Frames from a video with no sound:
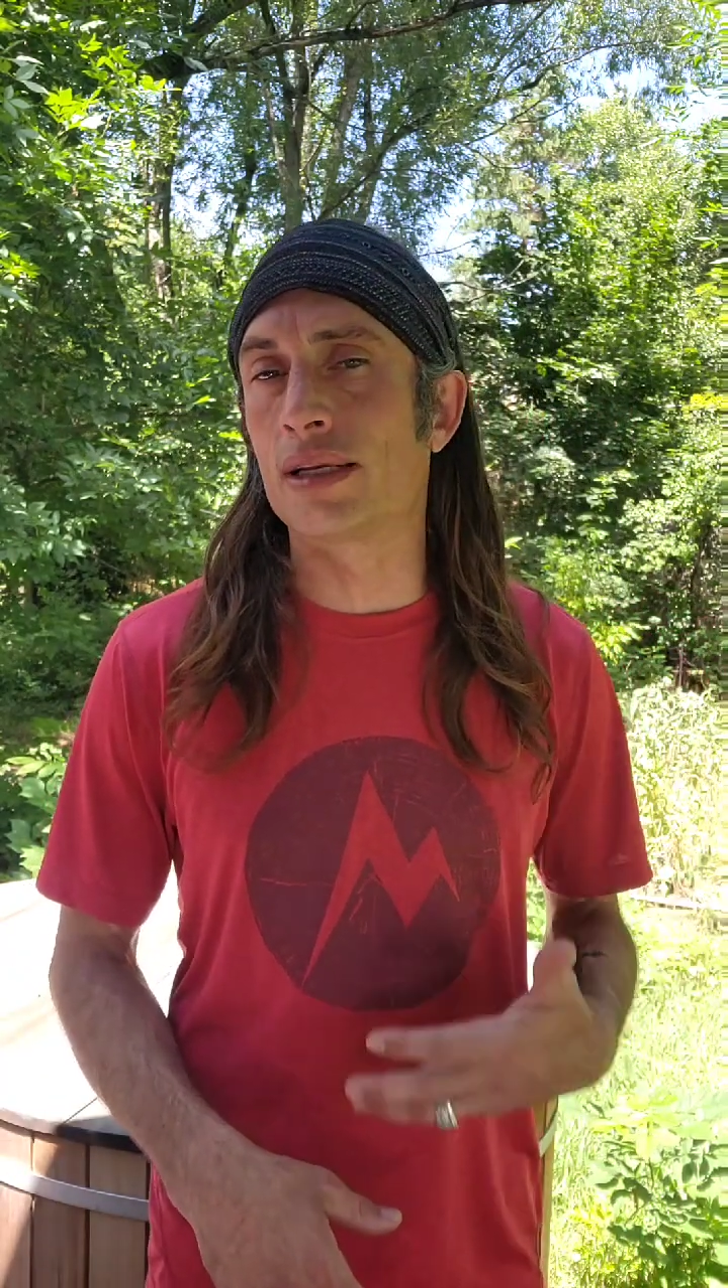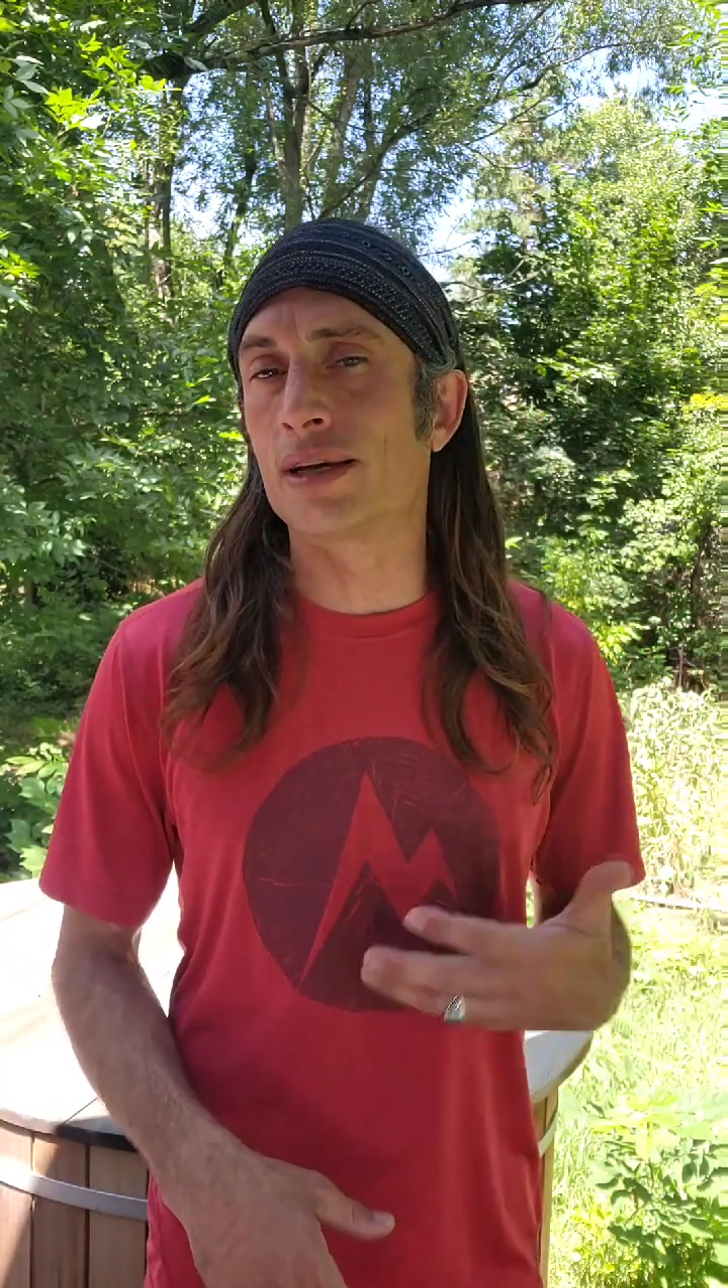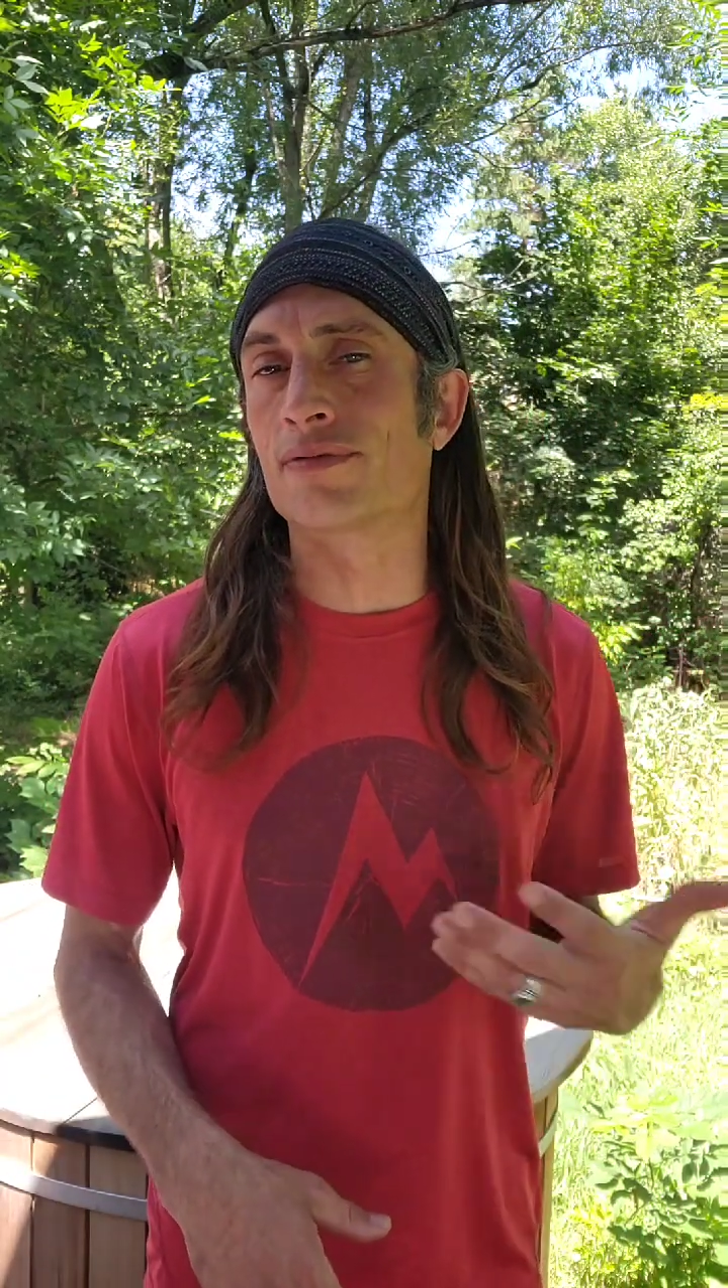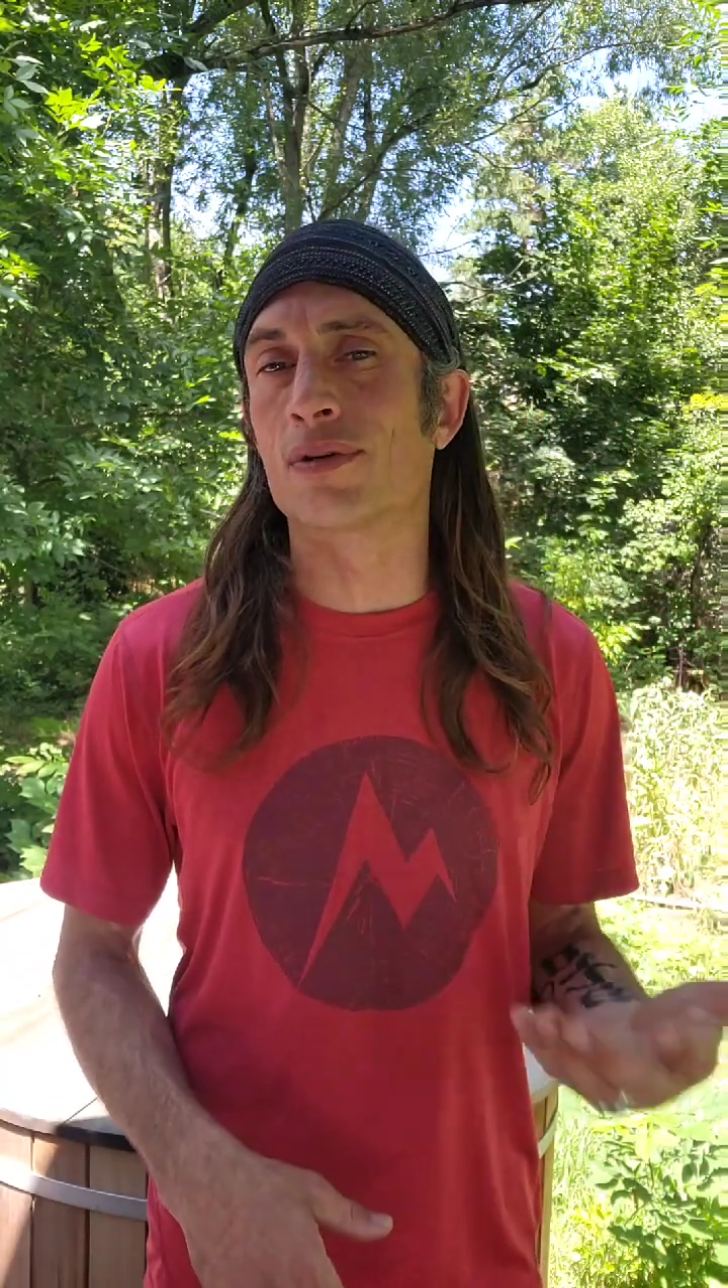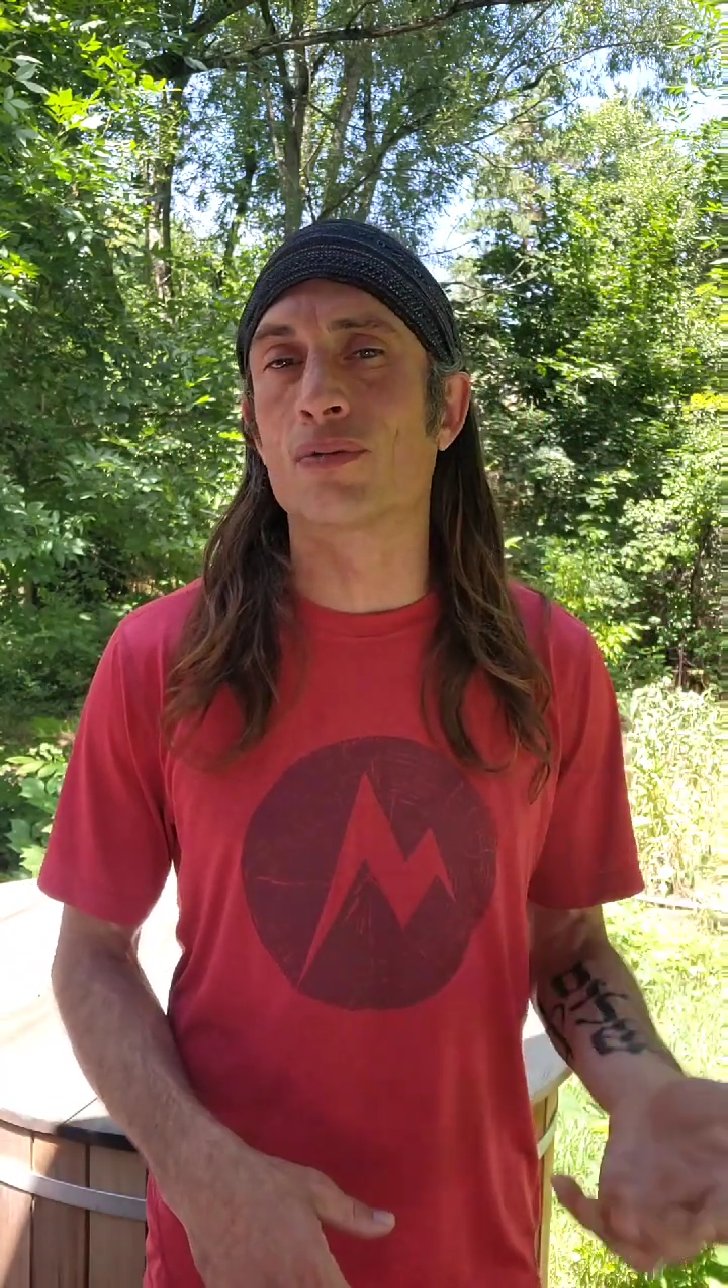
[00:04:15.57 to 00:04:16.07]

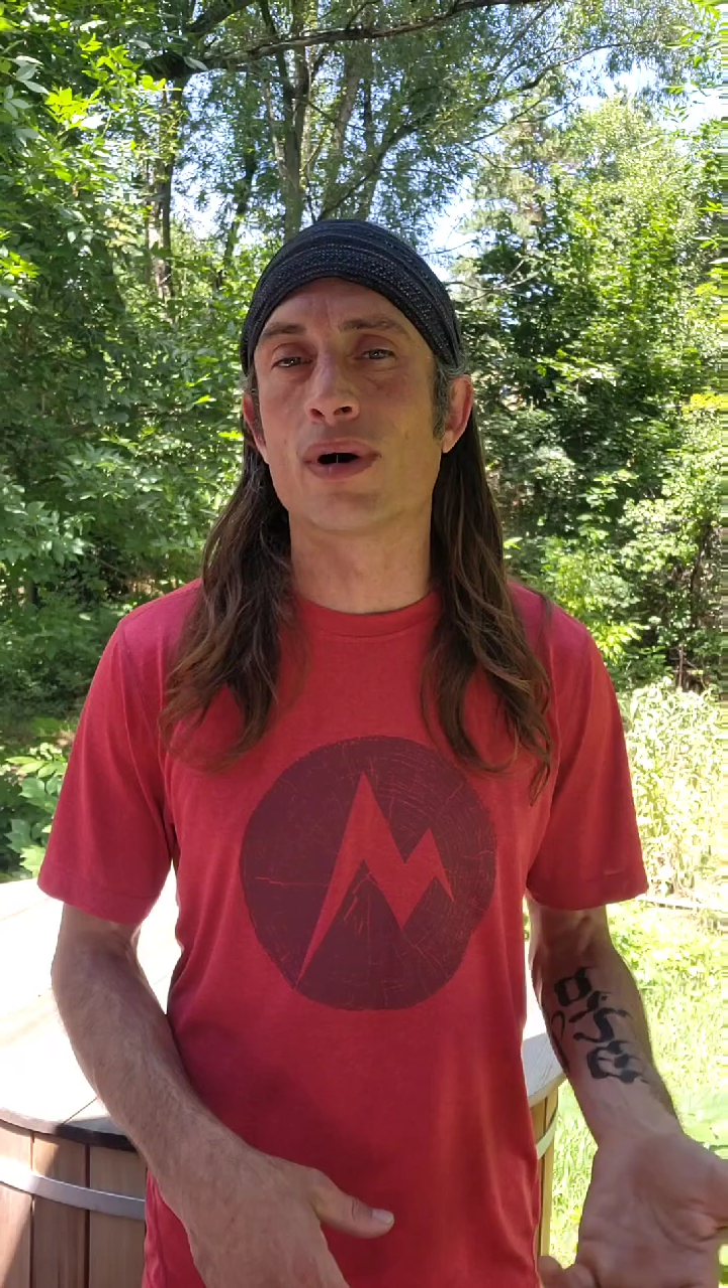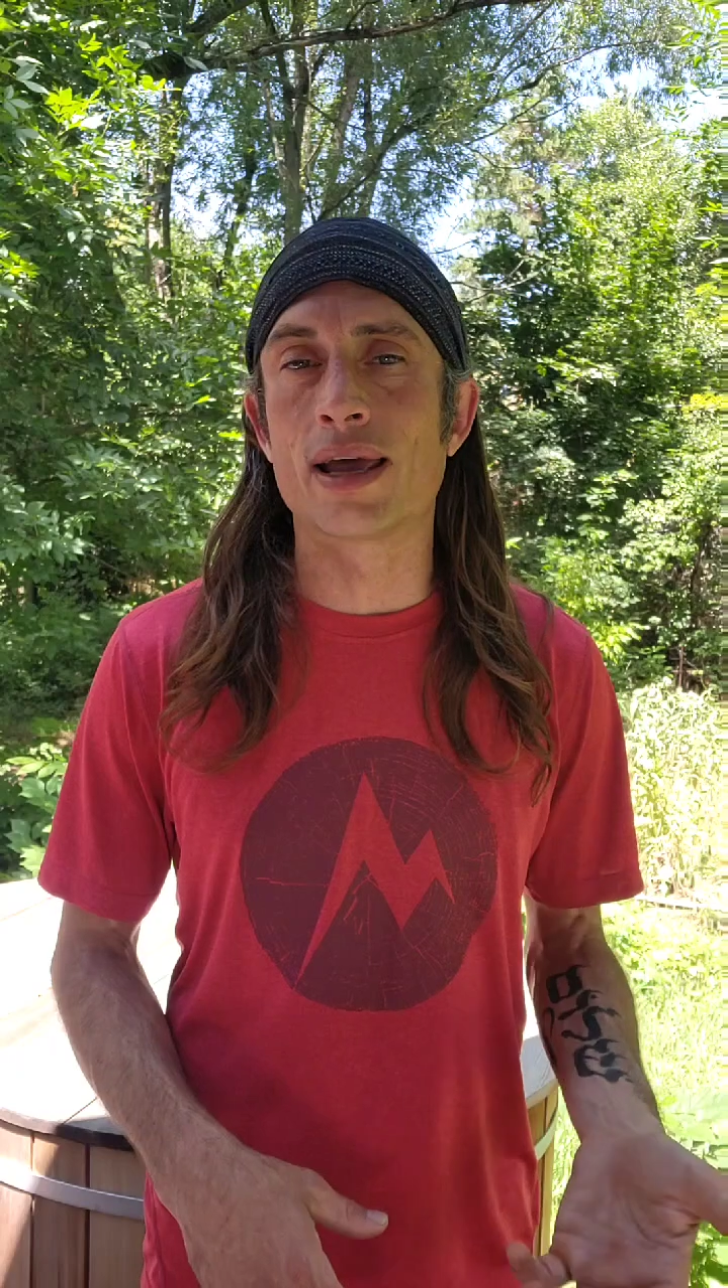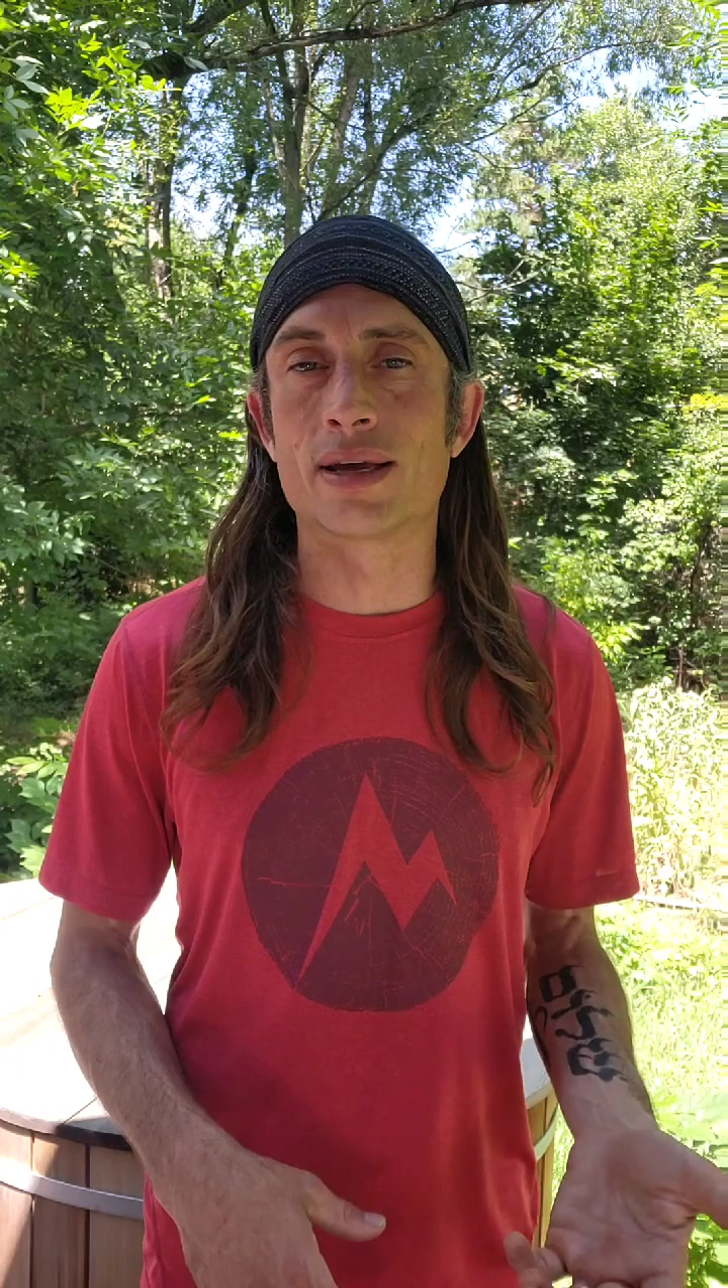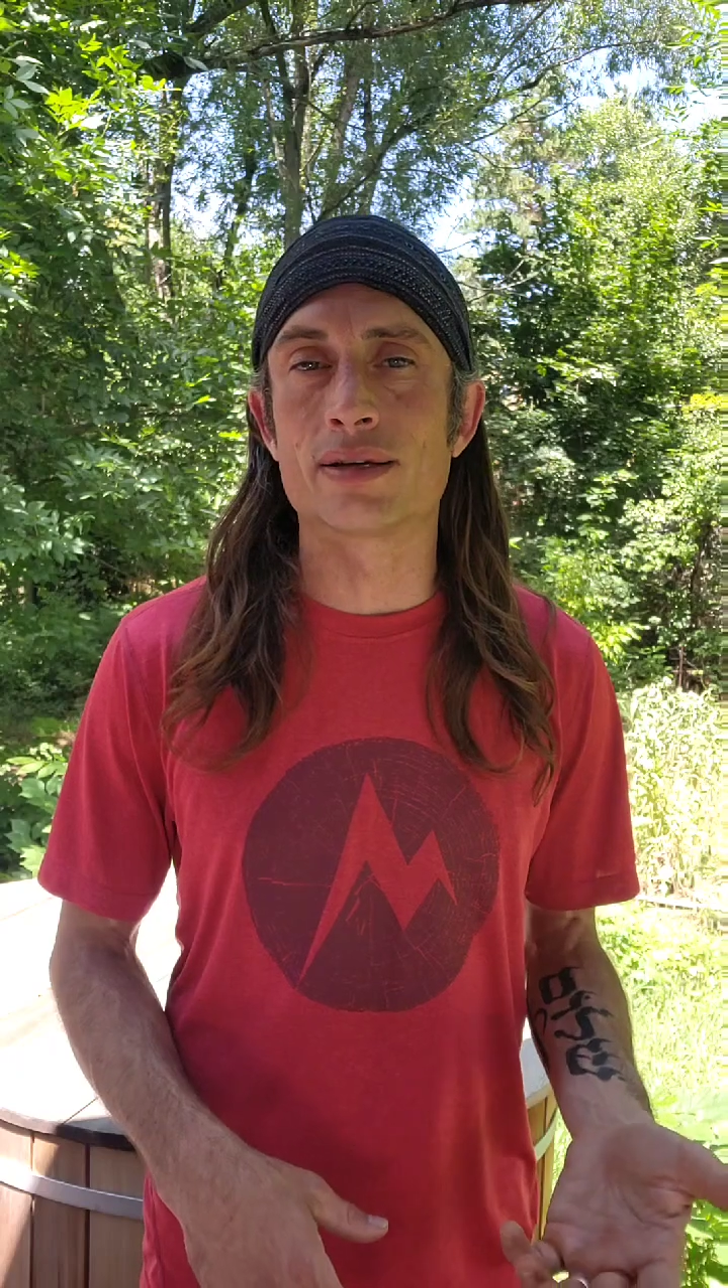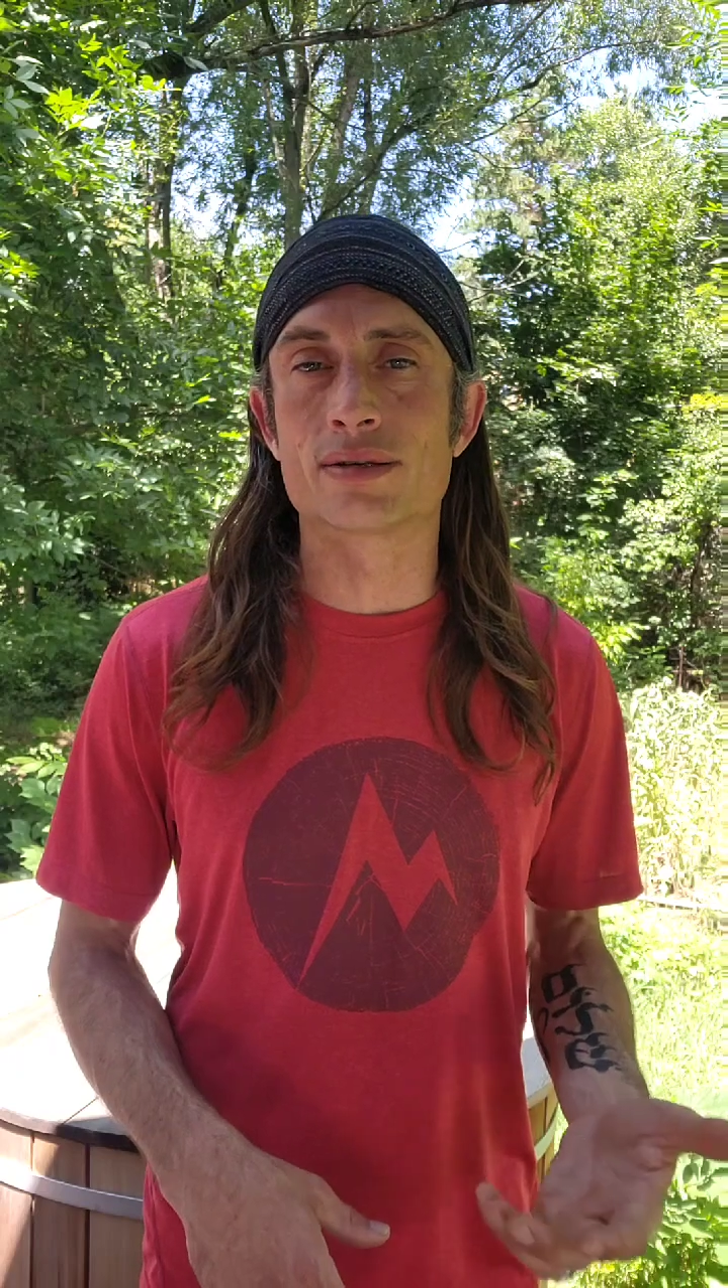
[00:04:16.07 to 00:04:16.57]
different
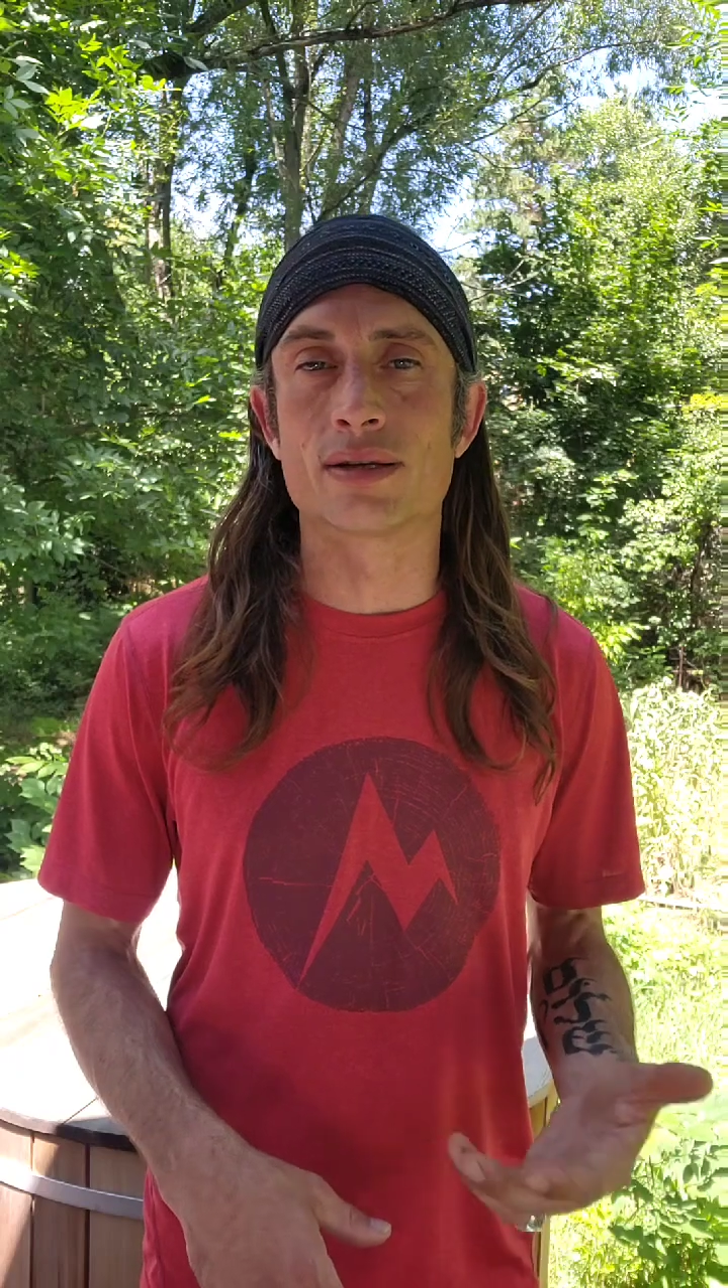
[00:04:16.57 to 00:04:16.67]
ways,